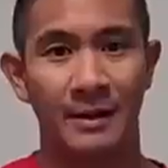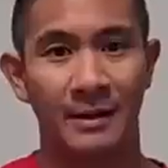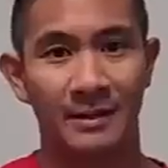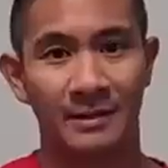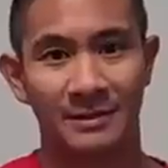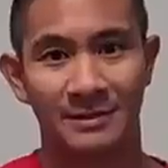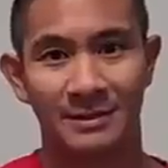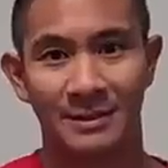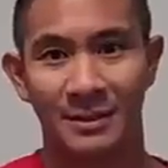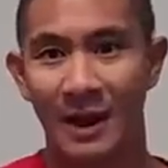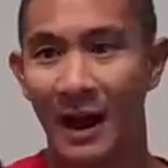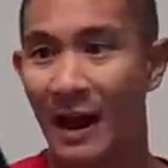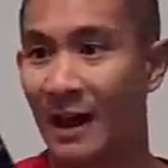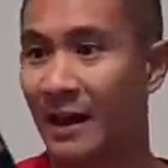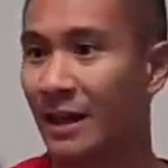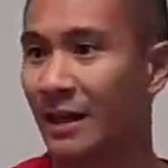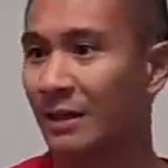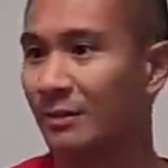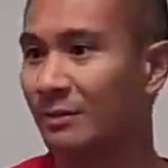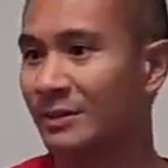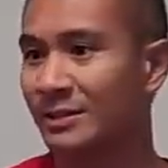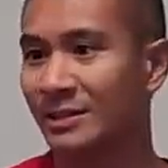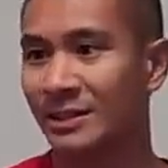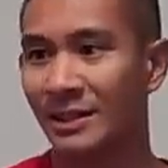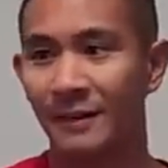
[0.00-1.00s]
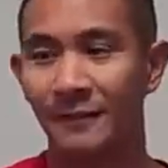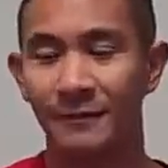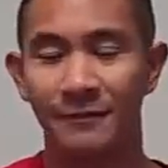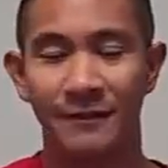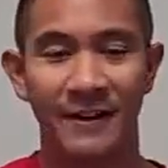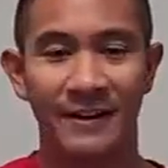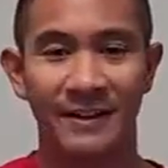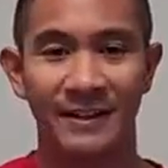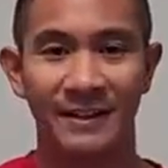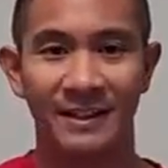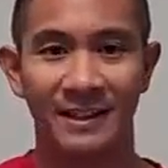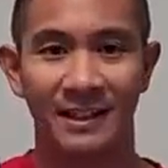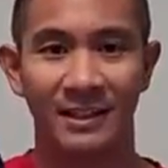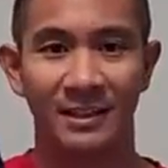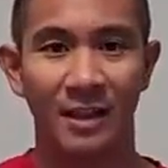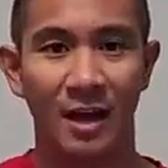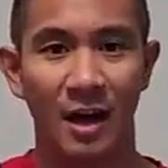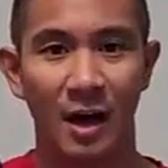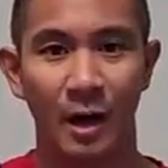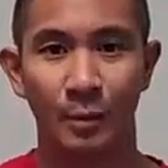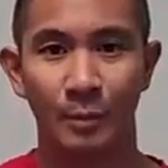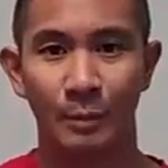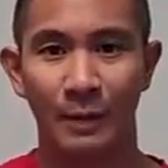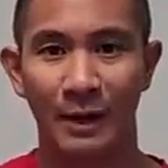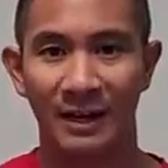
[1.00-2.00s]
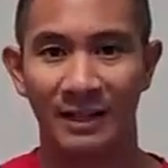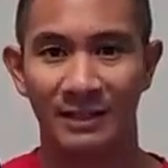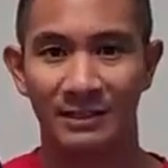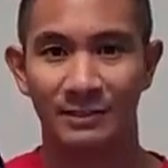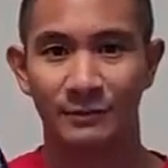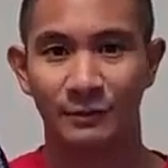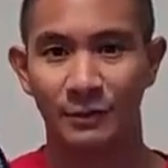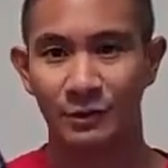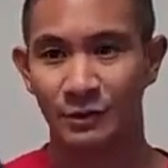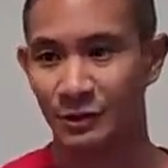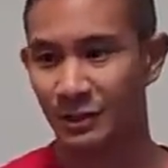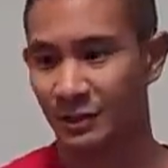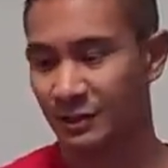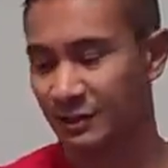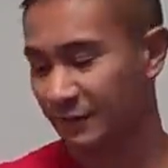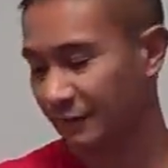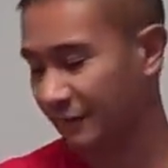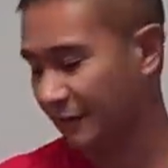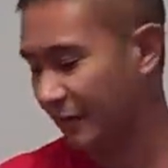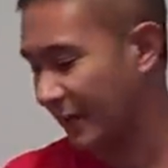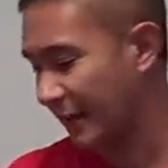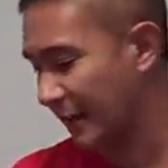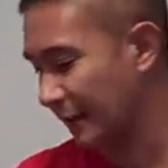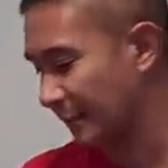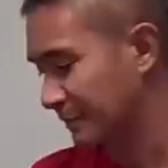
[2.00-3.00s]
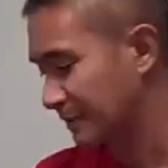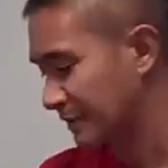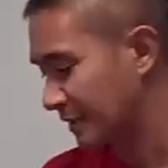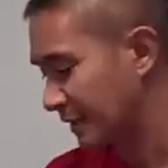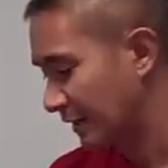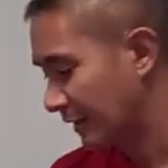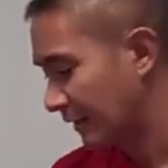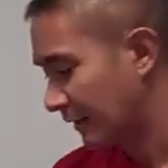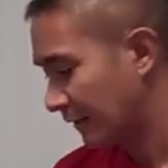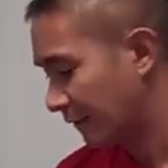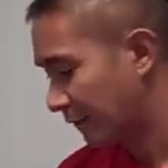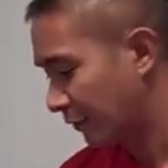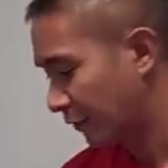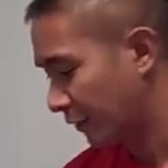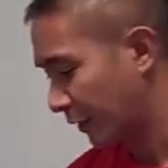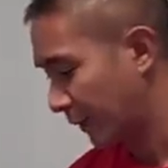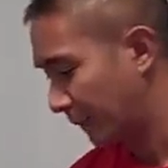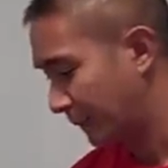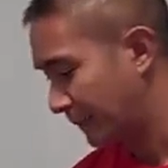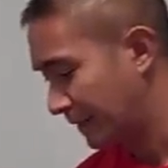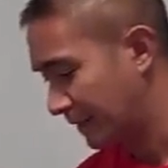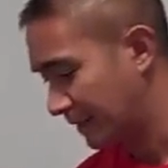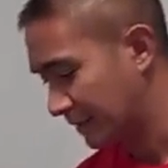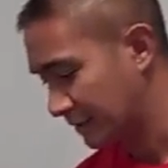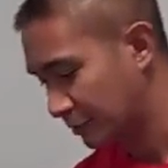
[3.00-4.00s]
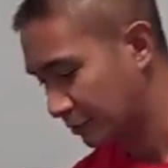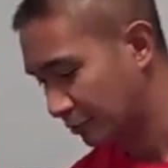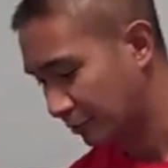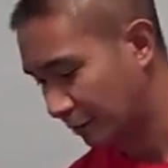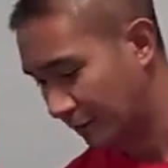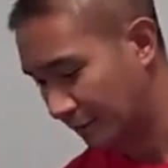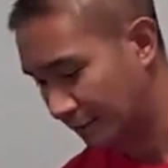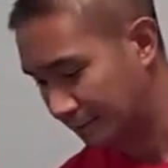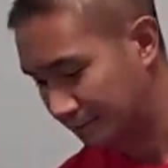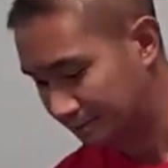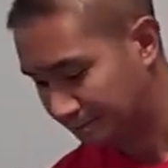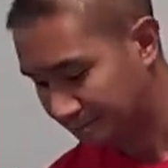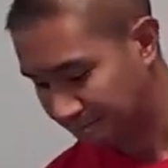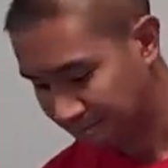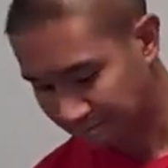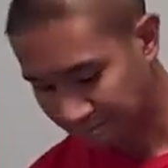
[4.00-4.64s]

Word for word: And you know, I always love finding the long box versions of games for the PS1.